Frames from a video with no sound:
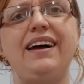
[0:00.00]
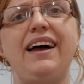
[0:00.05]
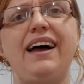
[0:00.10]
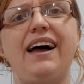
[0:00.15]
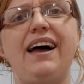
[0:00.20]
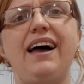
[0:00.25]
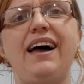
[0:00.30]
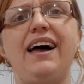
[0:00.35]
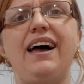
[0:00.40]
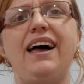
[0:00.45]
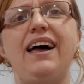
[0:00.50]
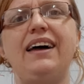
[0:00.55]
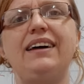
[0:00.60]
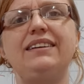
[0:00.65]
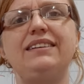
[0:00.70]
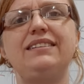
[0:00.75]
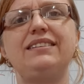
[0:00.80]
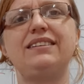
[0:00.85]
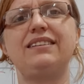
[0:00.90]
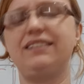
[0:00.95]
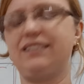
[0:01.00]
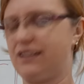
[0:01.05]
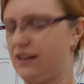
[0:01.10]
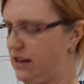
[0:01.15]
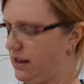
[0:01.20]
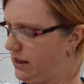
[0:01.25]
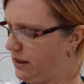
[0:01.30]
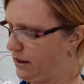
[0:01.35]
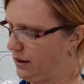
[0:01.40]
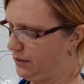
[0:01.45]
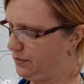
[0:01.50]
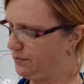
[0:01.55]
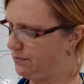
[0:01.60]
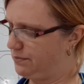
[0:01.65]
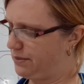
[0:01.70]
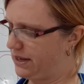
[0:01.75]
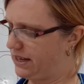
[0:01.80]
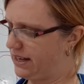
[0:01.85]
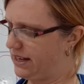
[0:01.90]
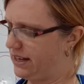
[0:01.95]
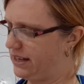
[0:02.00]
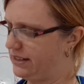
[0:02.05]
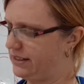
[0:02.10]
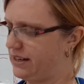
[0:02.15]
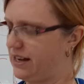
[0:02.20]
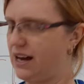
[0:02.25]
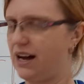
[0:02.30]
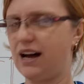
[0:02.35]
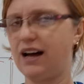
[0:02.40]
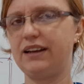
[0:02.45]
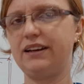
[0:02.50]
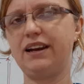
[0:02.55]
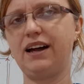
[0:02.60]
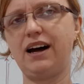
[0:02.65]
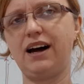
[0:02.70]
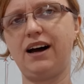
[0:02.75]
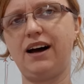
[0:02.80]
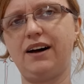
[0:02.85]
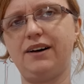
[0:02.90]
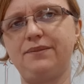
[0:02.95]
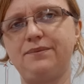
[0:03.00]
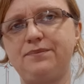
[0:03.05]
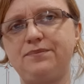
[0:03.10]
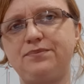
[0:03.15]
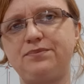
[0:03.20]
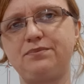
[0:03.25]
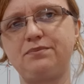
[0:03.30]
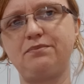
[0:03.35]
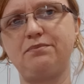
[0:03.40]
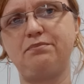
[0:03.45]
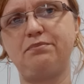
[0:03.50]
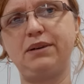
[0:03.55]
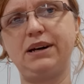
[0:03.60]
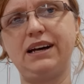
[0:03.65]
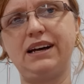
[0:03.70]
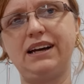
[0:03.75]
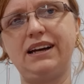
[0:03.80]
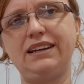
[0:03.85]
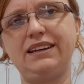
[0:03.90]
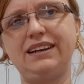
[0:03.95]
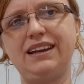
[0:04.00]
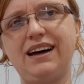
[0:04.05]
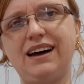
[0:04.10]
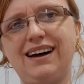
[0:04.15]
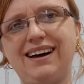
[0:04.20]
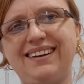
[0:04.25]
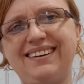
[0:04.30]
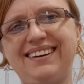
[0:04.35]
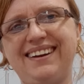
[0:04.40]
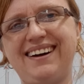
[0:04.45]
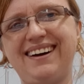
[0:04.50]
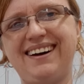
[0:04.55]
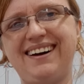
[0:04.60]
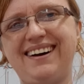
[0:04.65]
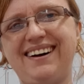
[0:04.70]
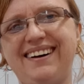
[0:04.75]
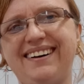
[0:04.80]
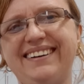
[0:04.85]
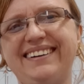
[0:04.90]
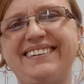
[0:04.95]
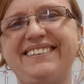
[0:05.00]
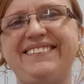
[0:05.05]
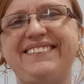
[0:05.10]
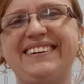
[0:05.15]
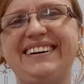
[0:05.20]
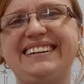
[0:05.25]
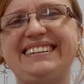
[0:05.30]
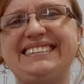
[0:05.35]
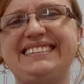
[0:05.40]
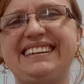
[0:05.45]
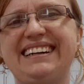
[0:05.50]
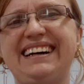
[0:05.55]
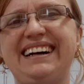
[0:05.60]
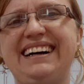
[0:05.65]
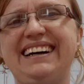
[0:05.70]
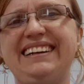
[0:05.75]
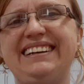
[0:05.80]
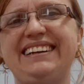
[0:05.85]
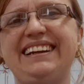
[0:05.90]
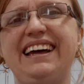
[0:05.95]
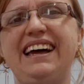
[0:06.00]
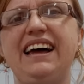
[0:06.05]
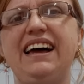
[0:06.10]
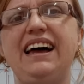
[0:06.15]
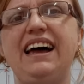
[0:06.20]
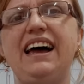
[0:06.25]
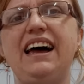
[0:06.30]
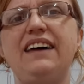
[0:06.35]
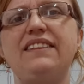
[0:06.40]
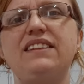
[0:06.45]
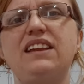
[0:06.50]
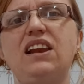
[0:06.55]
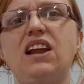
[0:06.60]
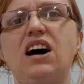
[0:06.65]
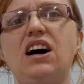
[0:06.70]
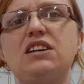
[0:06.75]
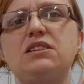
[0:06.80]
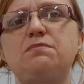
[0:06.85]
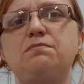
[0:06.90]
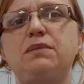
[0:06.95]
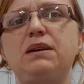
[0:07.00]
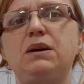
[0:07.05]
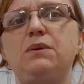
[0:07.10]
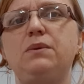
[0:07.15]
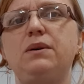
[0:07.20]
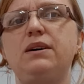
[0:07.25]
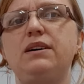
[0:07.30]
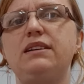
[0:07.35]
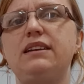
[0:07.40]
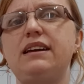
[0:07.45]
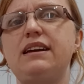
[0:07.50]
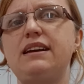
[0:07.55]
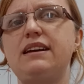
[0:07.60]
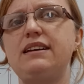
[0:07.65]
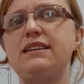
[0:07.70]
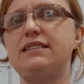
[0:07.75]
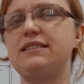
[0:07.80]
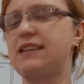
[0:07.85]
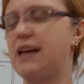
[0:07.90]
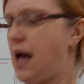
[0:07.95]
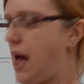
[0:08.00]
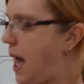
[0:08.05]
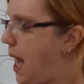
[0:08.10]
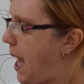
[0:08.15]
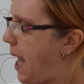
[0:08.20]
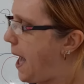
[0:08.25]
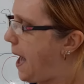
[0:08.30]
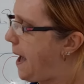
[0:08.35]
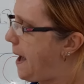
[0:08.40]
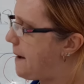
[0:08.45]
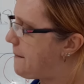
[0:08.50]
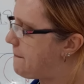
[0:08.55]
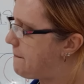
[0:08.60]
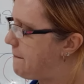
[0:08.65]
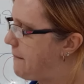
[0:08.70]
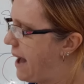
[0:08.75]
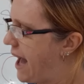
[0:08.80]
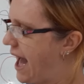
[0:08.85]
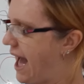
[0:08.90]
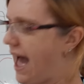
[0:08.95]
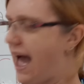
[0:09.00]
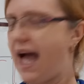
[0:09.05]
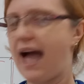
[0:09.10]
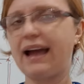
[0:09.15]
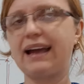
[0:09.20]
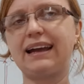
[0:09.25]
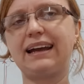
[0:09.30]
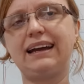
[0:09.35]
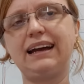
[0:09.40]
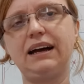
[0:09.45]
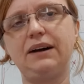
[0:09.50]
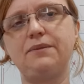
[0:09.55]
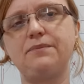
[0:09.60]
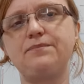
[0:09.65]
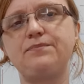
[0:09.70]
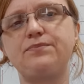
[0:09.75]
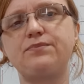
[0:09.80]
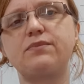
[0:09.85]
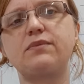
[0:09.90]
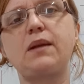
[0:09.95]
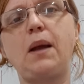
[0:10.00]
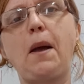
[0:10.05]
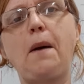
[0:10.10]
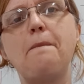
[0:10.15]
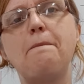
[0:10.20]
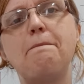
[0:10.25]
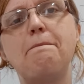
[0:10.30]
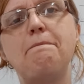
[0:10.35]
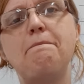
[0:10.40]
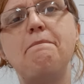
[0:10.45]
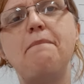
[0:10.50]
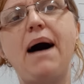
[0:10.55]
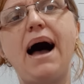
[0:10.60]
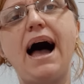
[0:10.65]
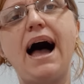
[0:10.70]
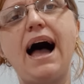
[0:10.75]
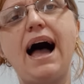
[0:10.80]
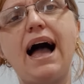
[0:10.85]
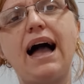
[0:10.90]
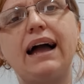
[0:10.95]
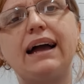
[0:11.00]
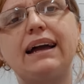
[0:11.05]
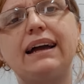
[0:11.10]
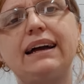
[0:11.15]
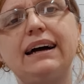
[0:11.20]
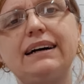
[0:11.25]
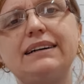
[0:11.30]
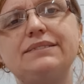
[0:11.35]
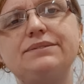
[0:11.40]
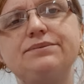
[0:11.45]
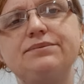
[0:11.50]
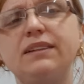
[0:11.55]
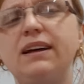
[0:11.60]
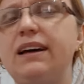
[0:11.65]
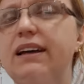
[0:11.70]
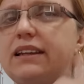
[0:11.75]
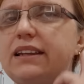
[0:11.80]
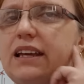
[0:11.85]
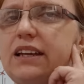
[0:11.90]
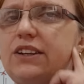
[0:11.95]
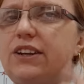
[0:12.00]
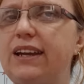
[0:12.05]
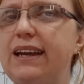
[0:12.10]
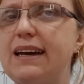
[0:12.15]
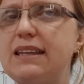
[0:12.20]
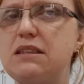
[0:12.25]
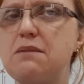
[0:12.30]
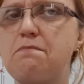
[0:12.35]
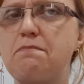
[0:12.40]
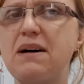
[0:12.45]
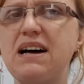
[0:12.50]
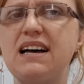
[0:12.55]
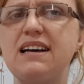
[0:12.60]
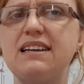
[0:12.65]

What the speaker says: And banana. Banana. Well done. And the last B word is bag. Bag. Can you hear the B